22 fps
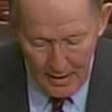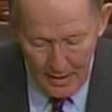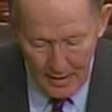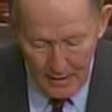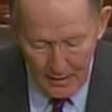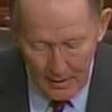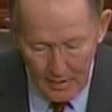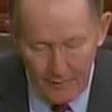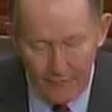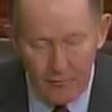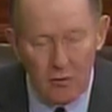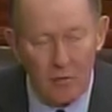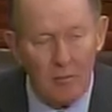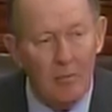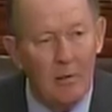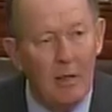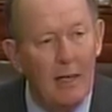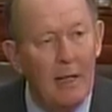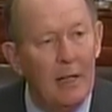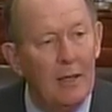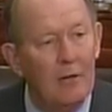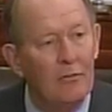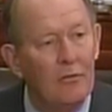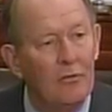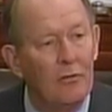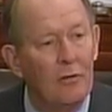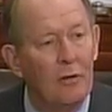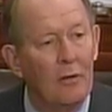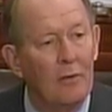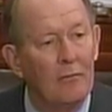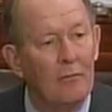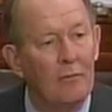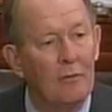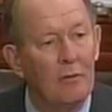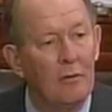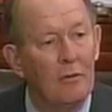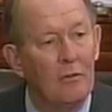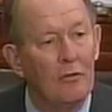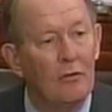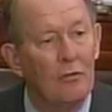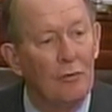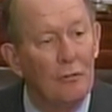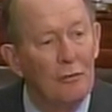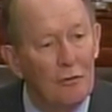Governor Bayh has served
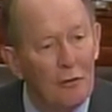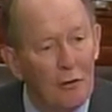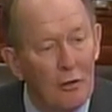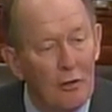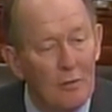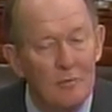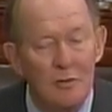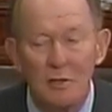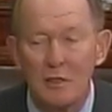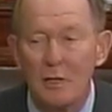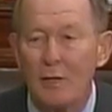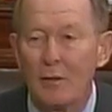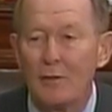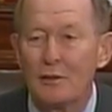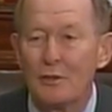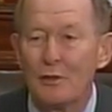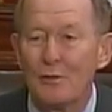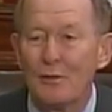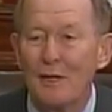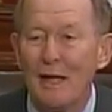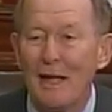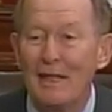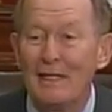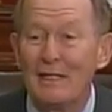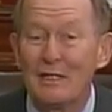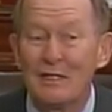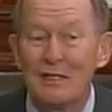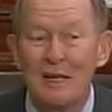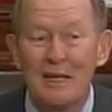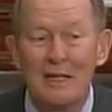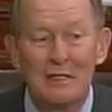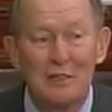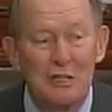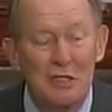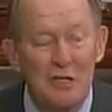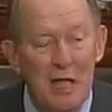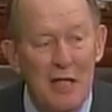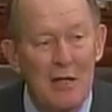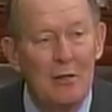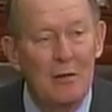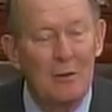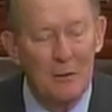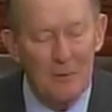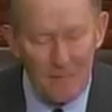2 terms here as a United States
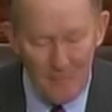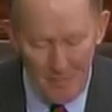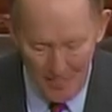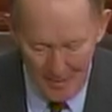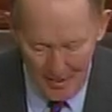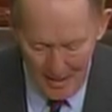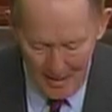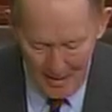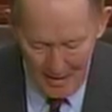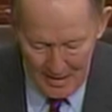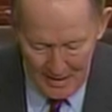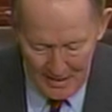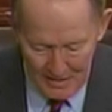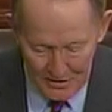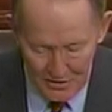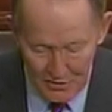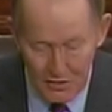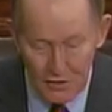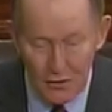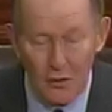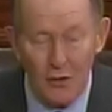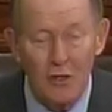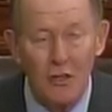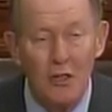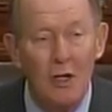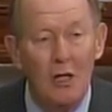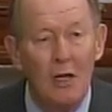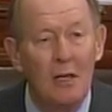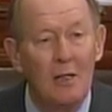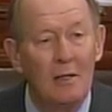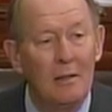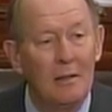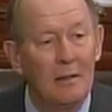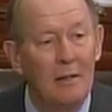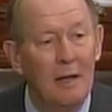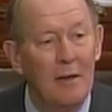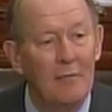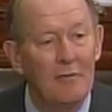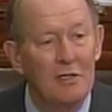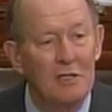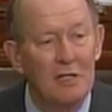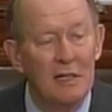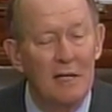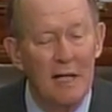Senator. Still young,
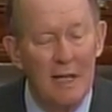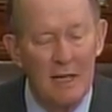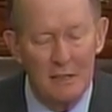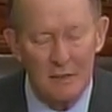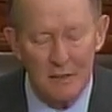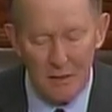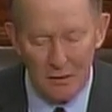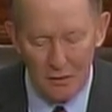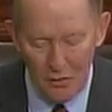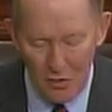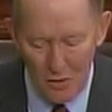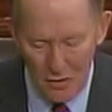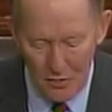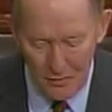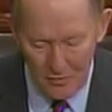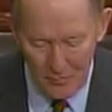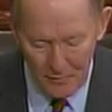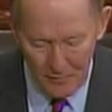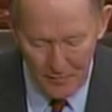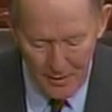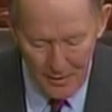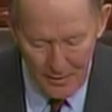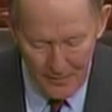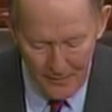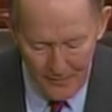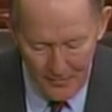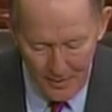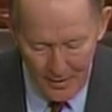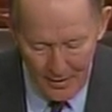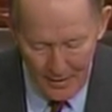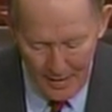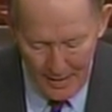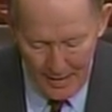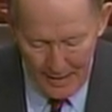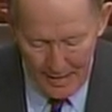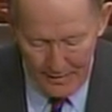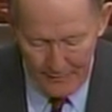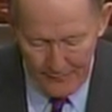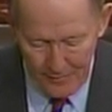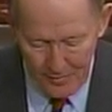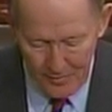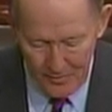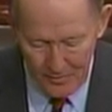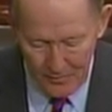obviously has a long career ahead
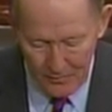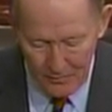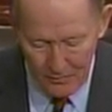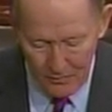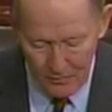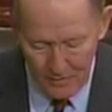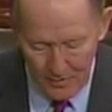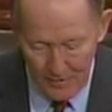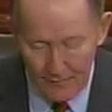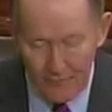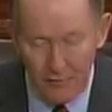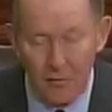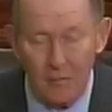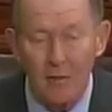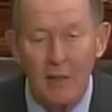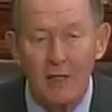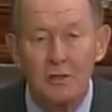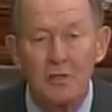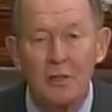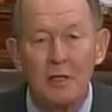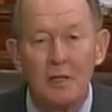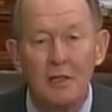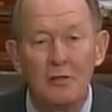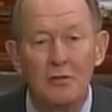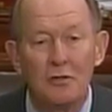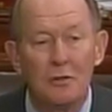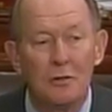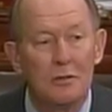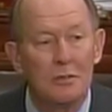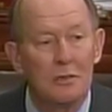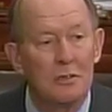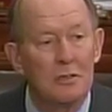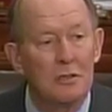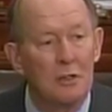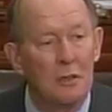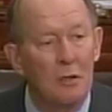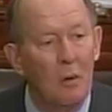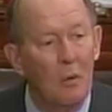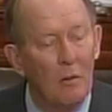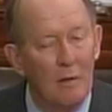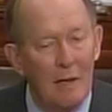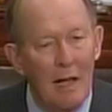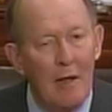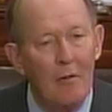of him in whatever direction he chooses to go.
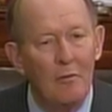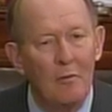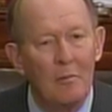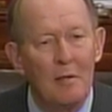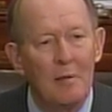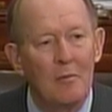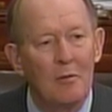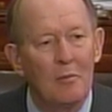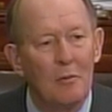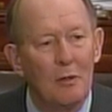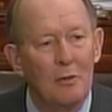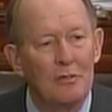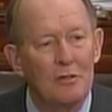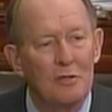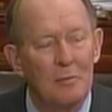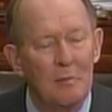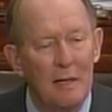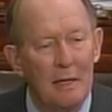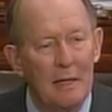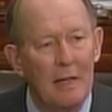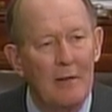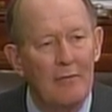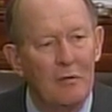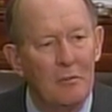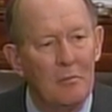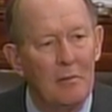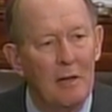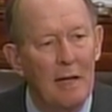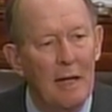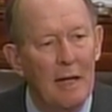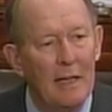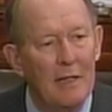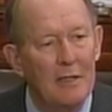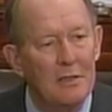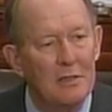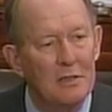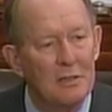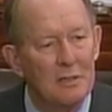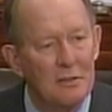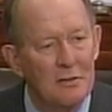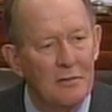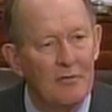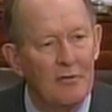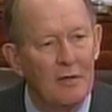What I'll remember most about Evan Bayh is
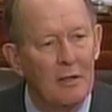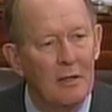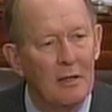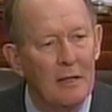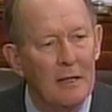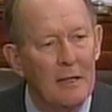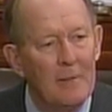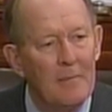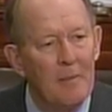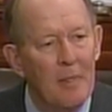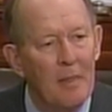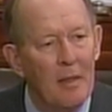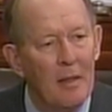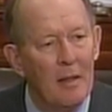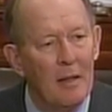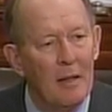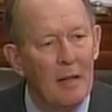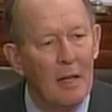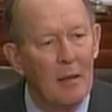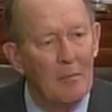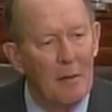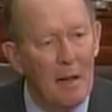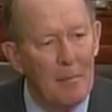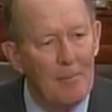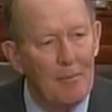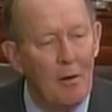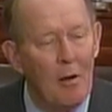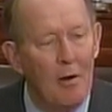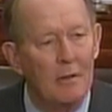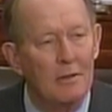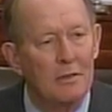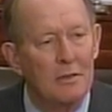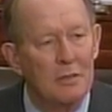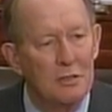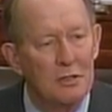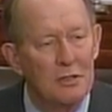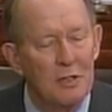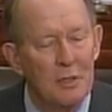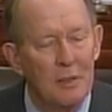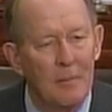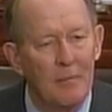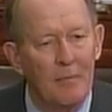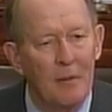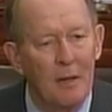the civility and
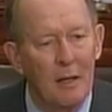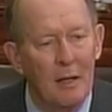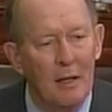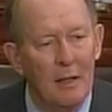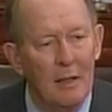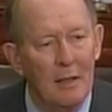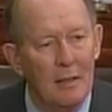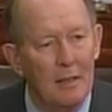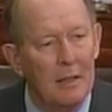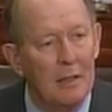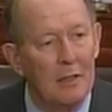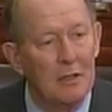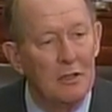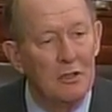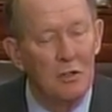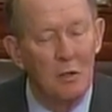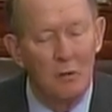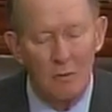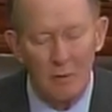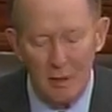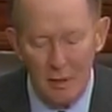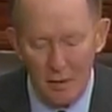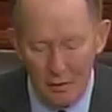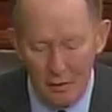bipartisanship that he's shown here